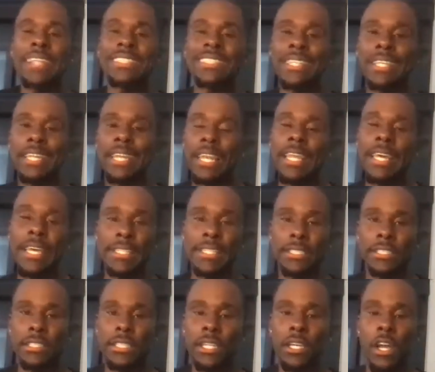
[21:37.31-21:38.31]
the
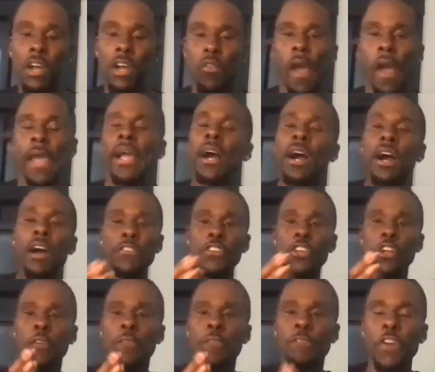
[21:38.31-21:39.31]
list, right, of
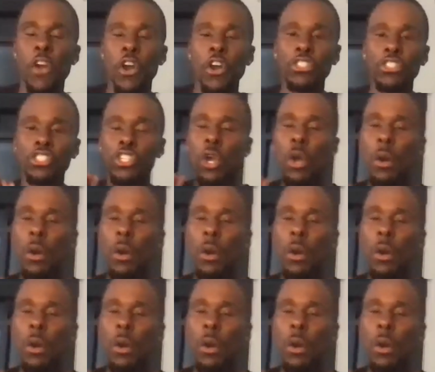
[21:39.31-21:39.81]
your first